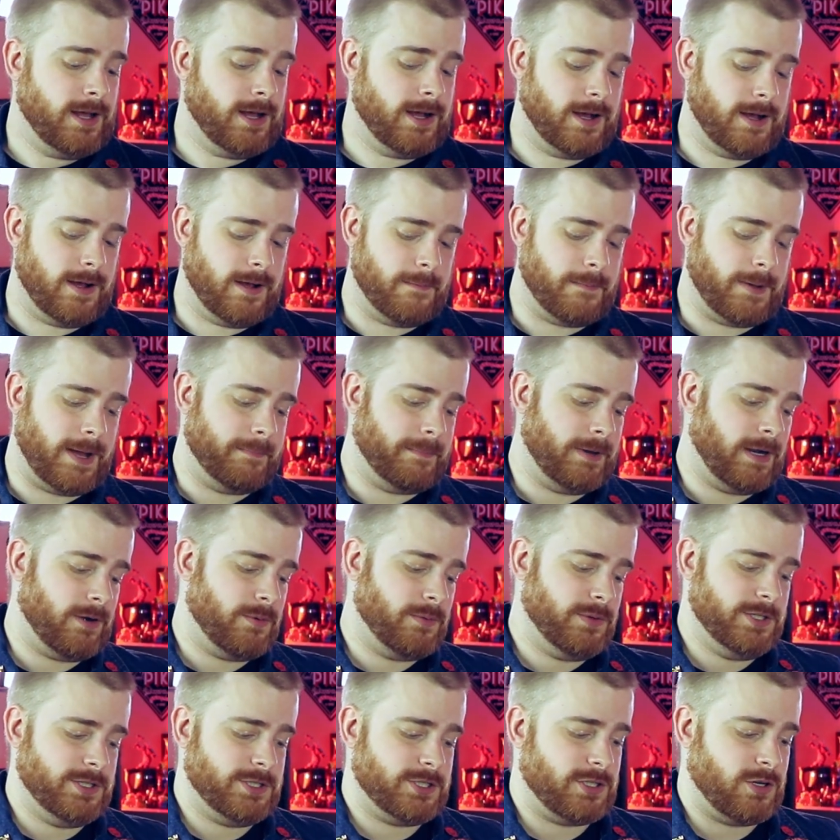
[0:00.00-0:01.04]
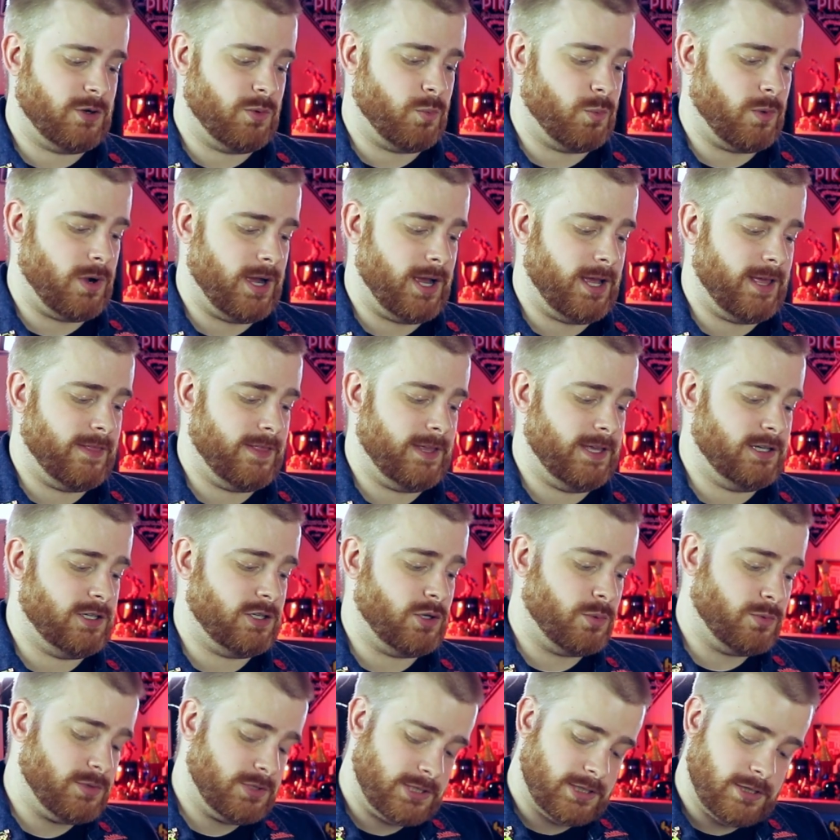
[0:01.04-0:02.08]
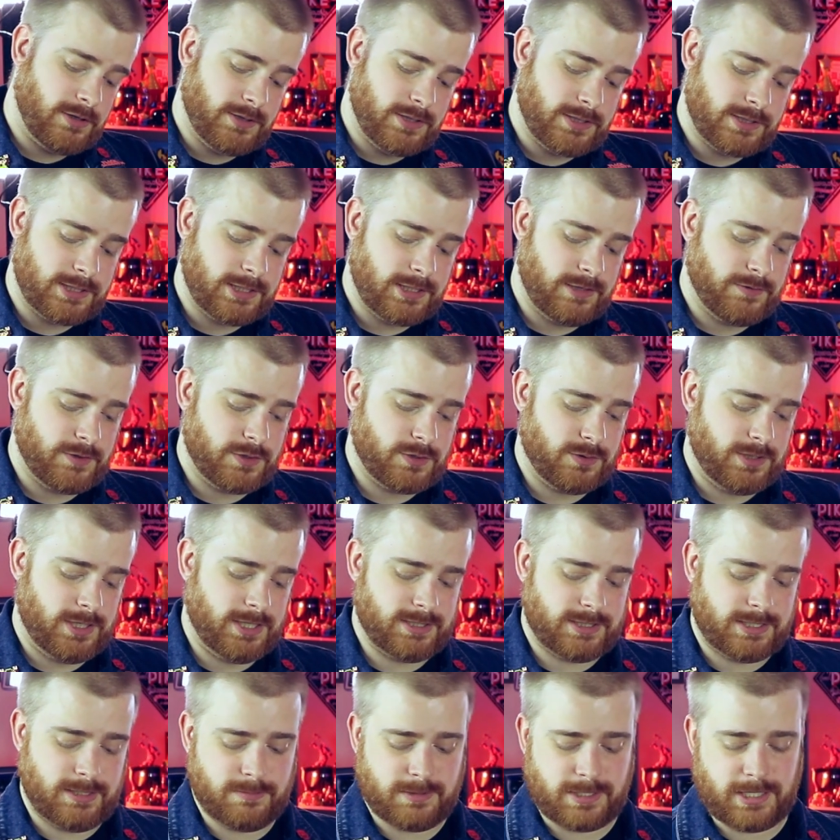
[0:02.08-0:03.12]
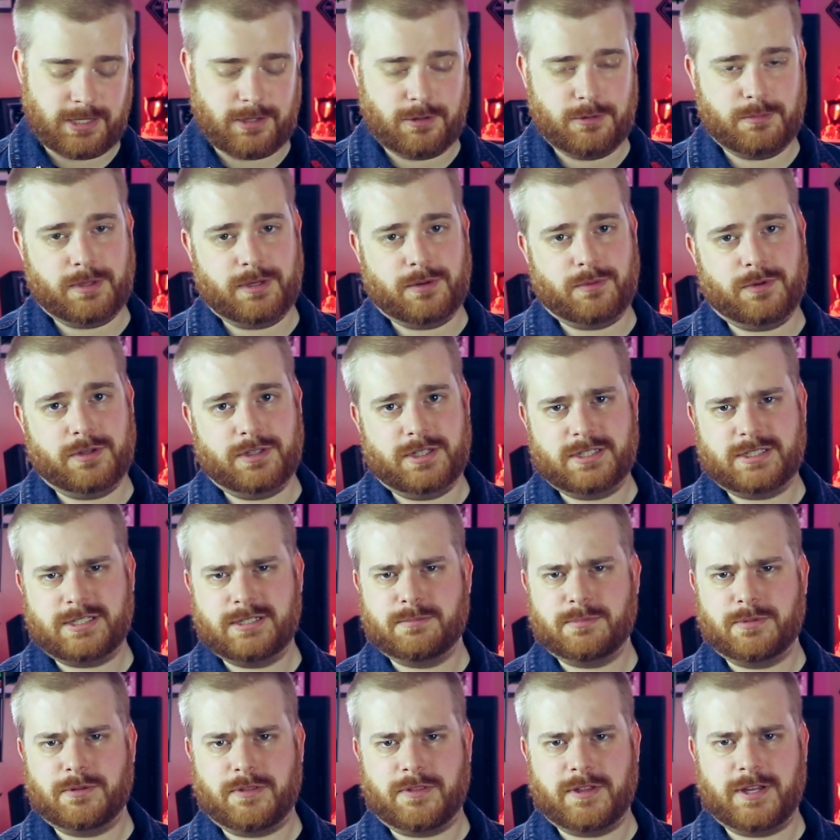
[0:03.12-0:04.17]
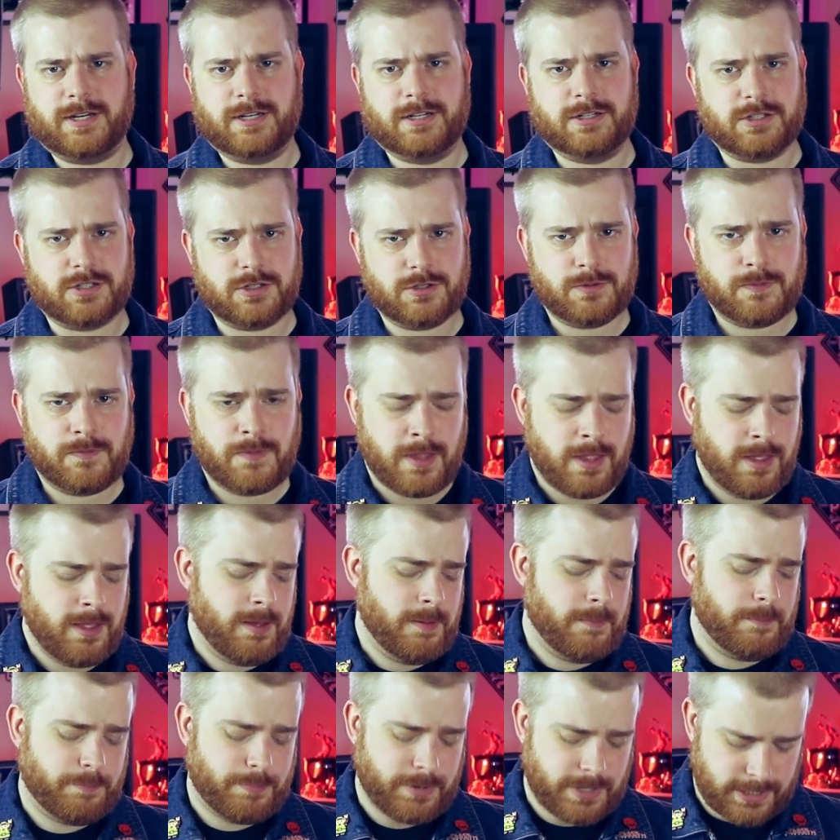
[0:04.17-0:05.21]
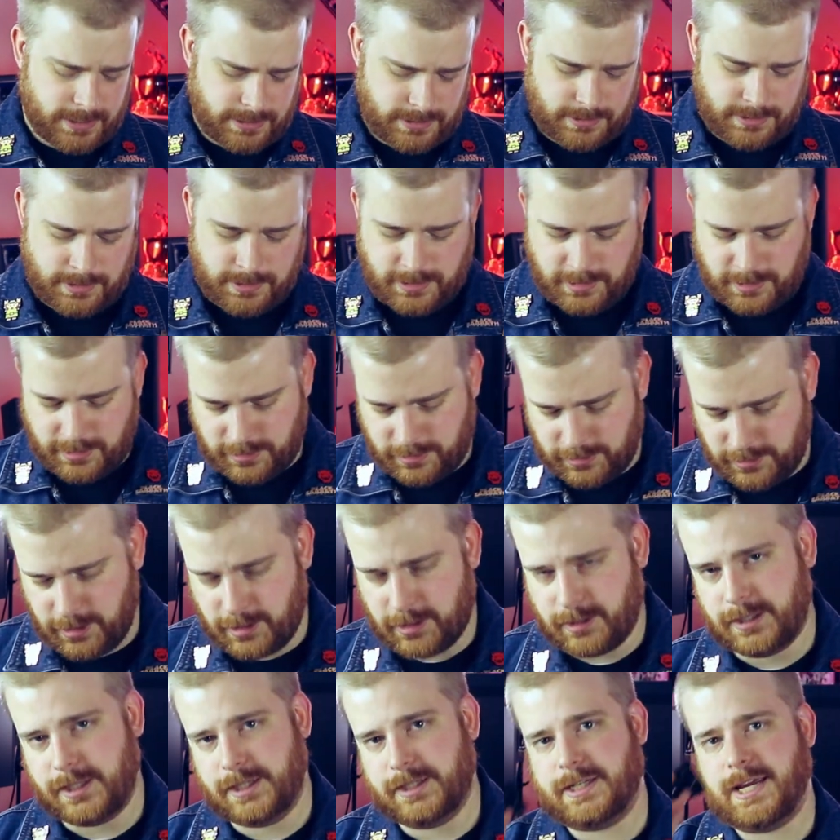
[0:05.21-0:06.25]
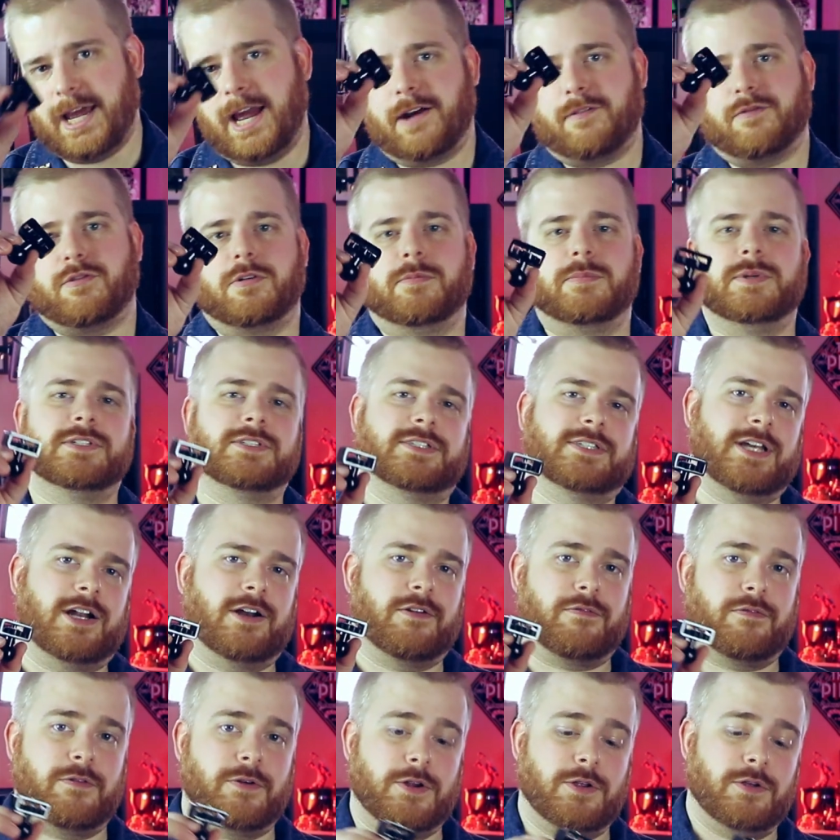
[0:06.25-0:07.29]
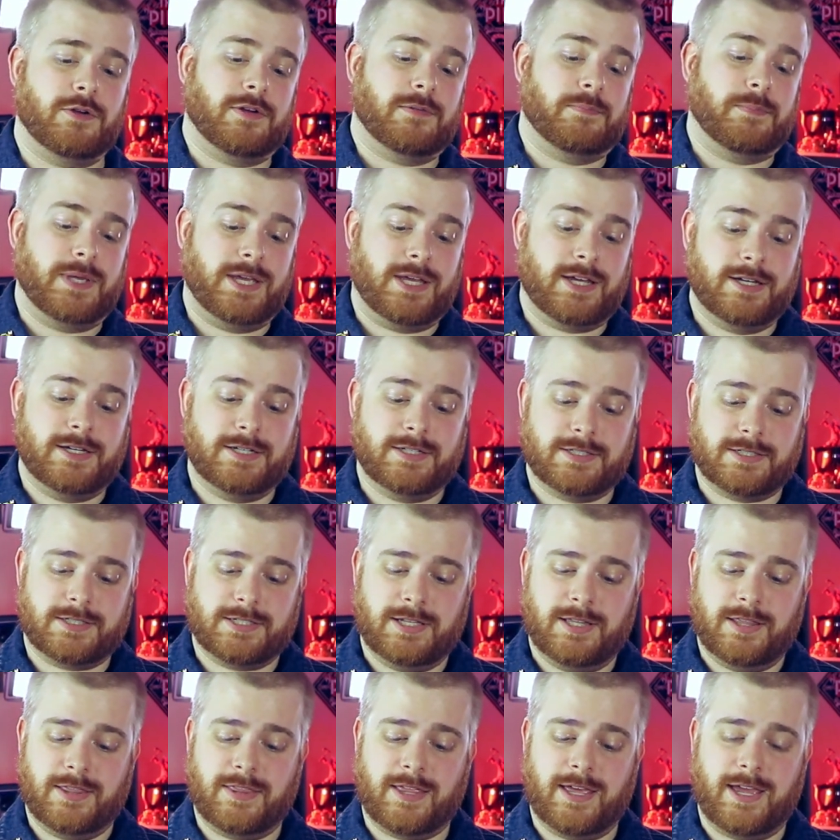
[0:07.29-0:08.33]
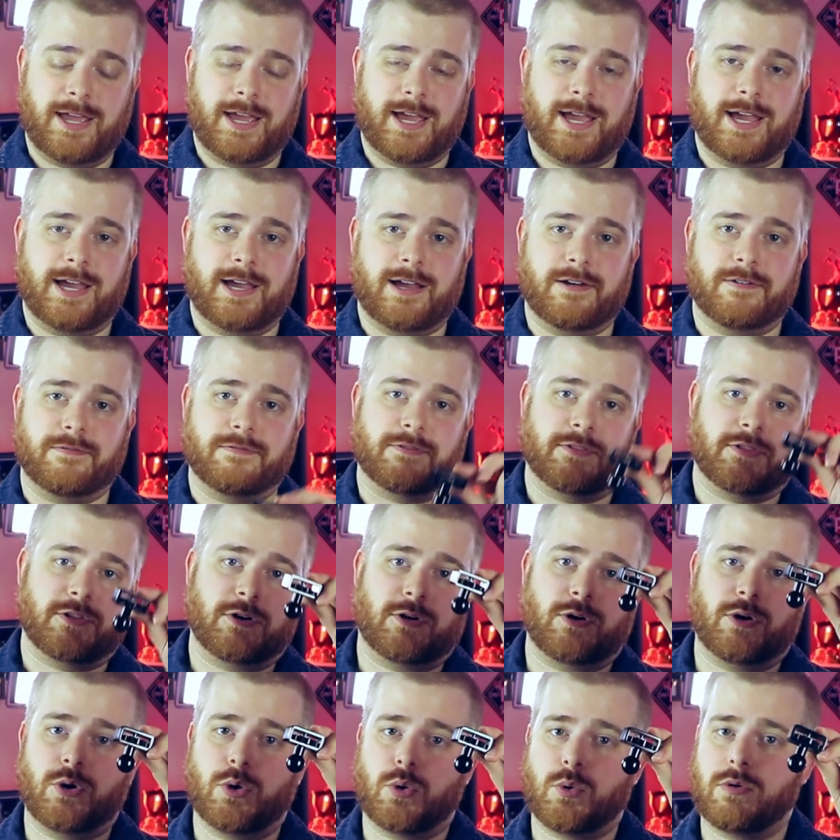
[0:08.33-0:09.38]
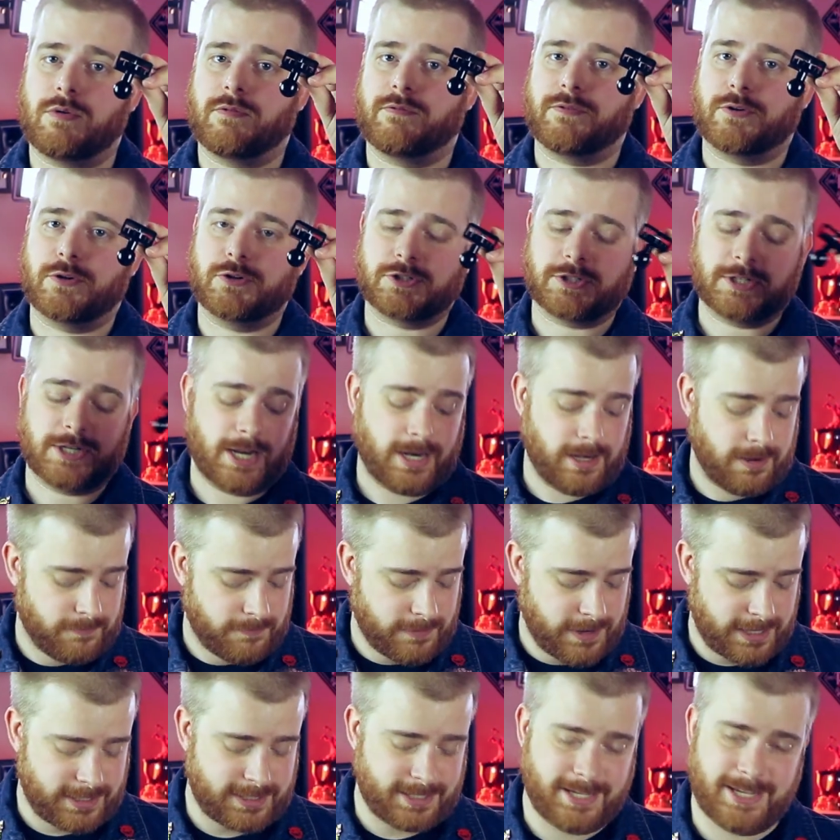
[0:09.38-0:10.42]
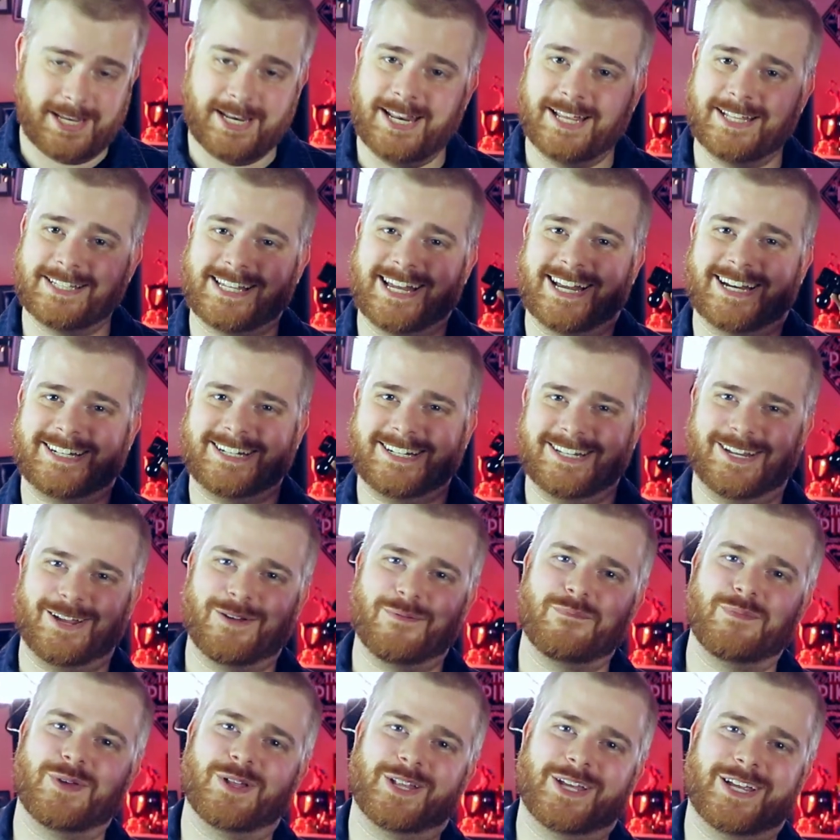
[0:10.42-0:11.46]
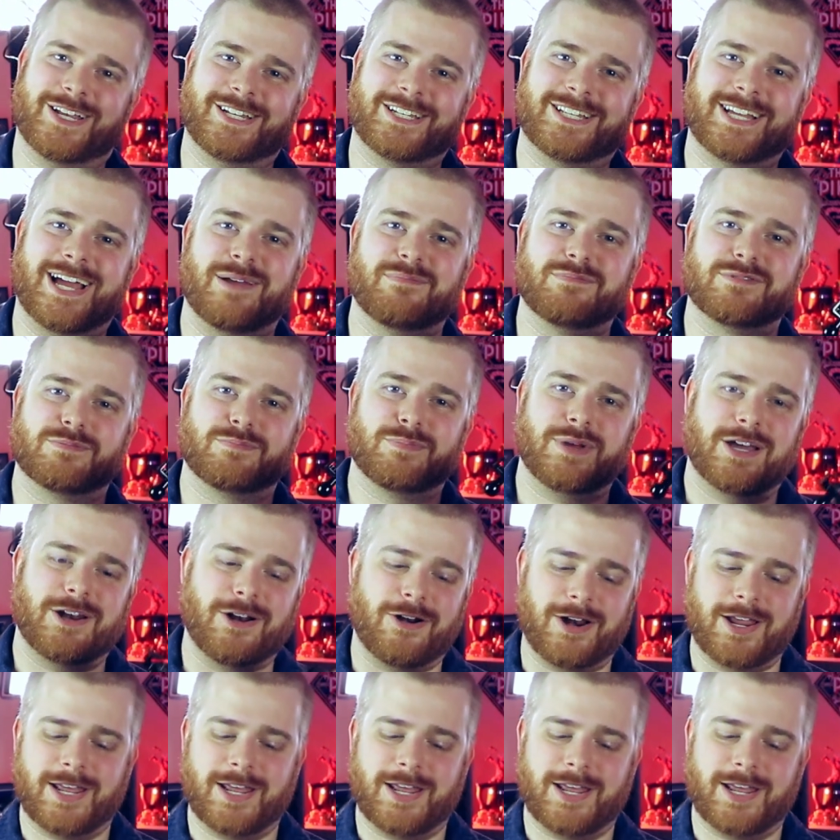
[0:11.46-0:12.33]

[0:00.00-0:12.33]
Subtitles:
I'm not really sure why they don't sell this individually. It seems like it would be a really simple thing to do, but luckily TAC Form is there for you because they have their own version. And in fact, it is actually a million times better.